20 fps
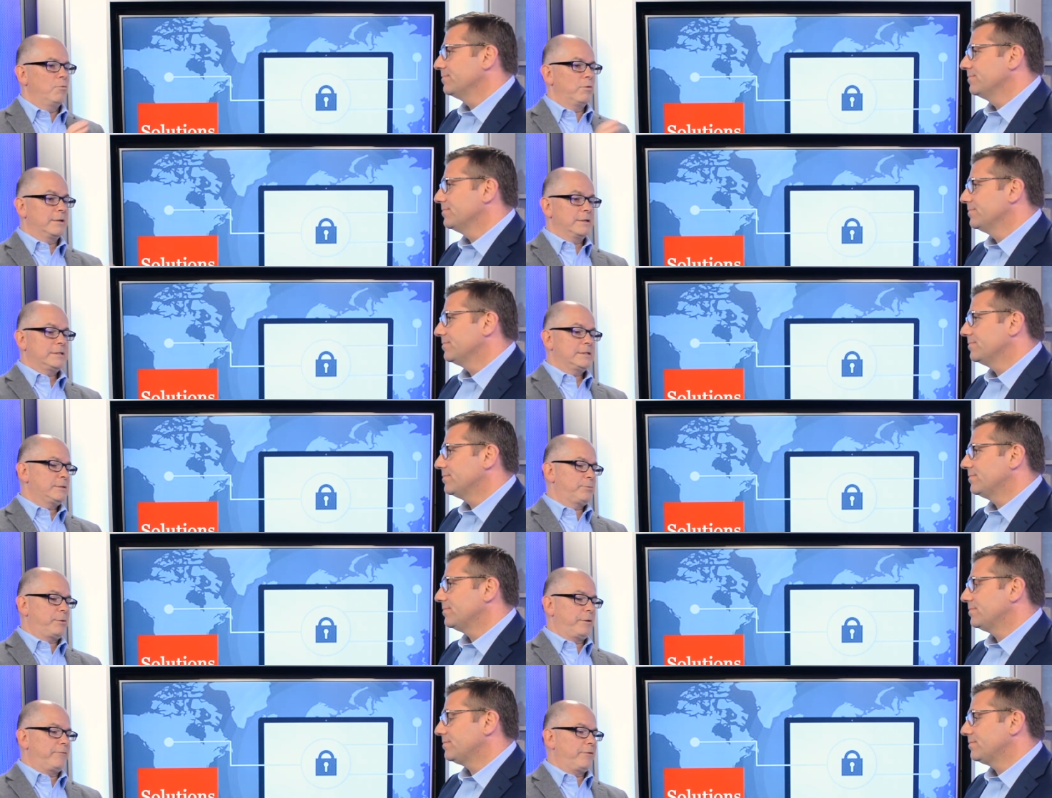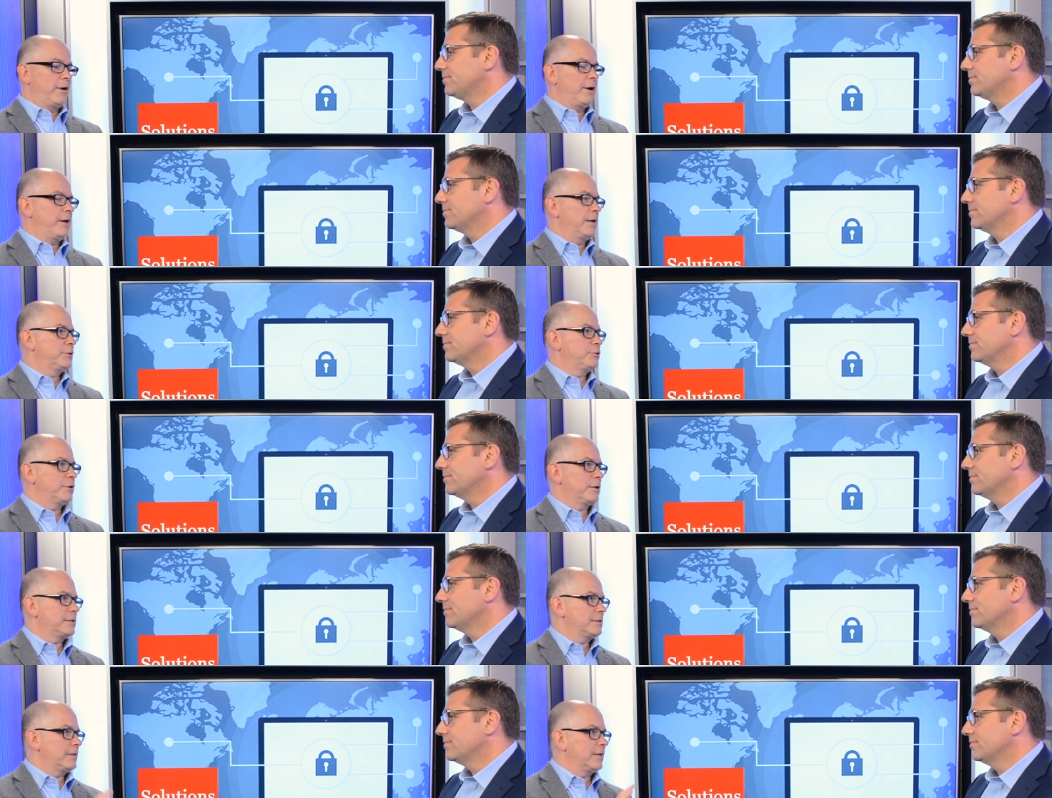Speaker 1: Well, this has been very
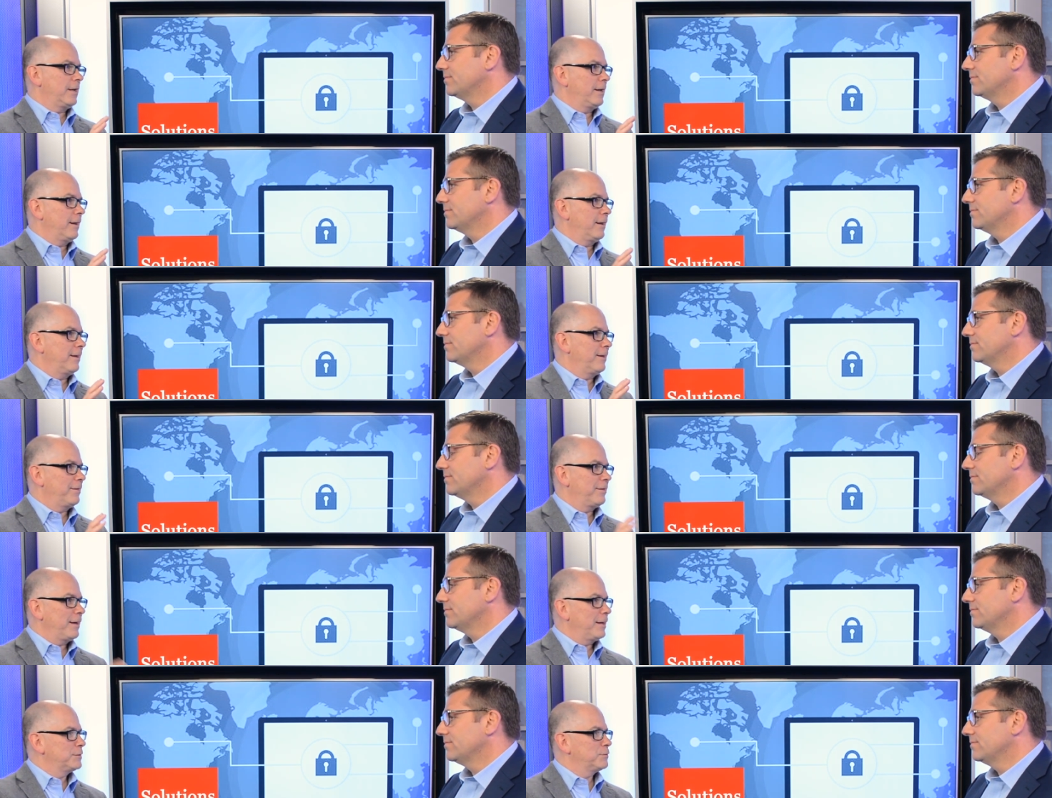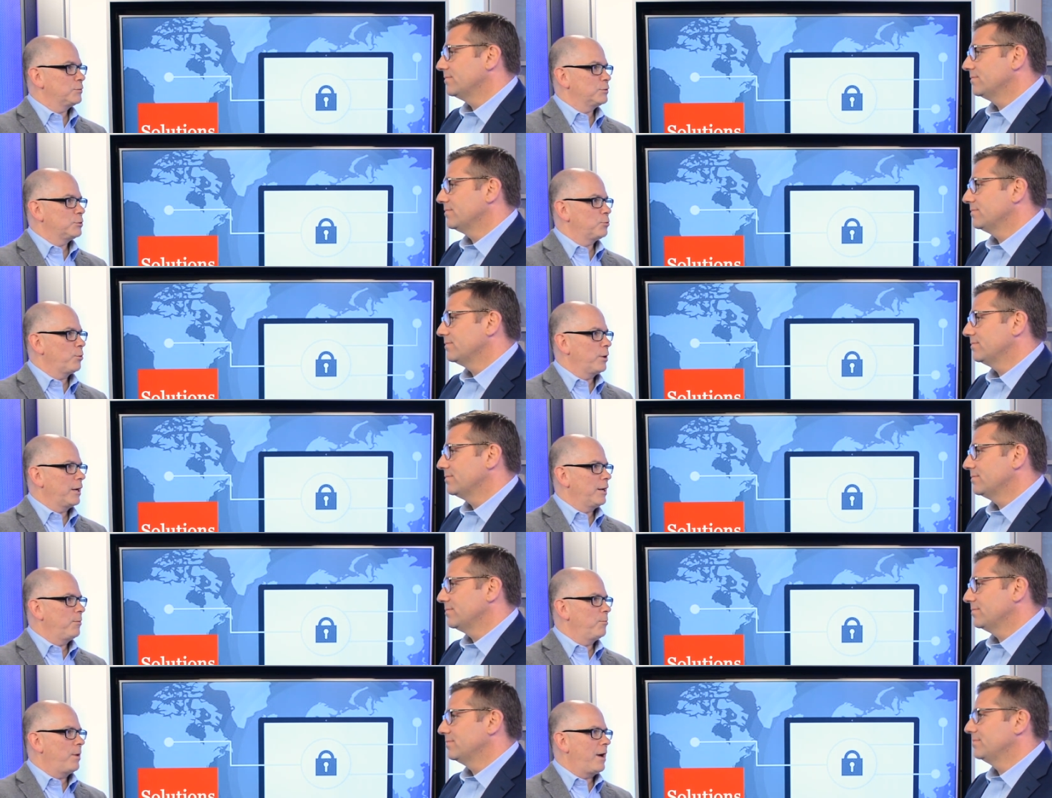interesting. Thanks for
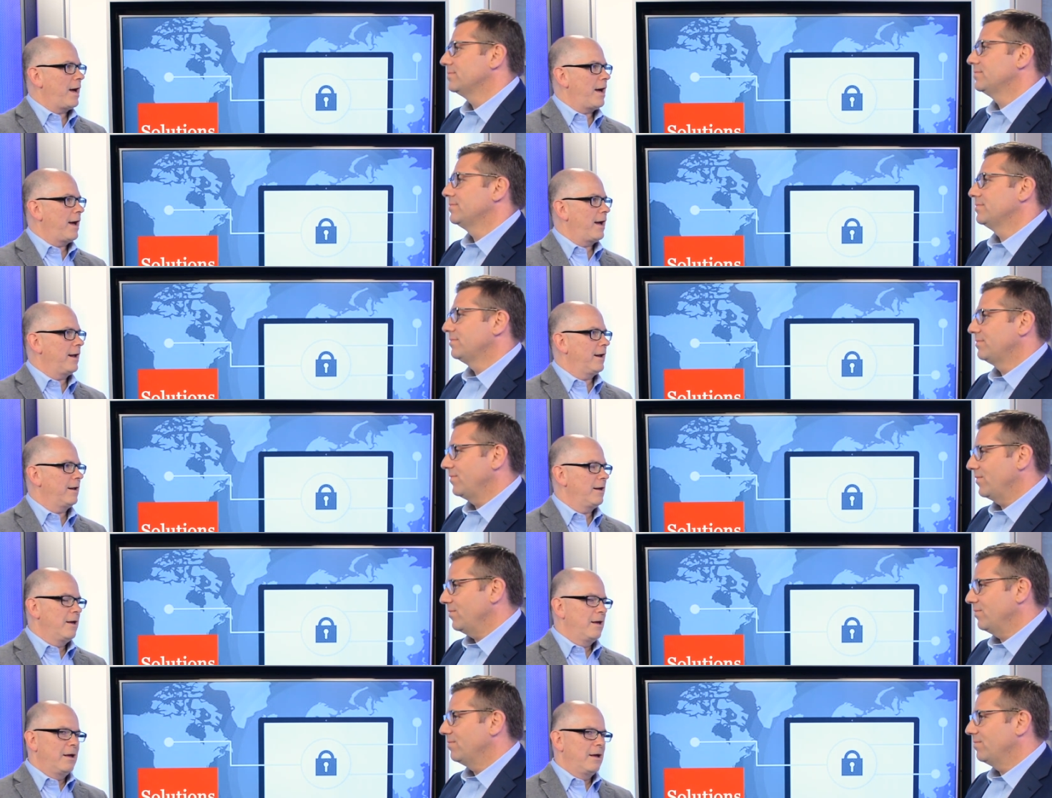swinging by.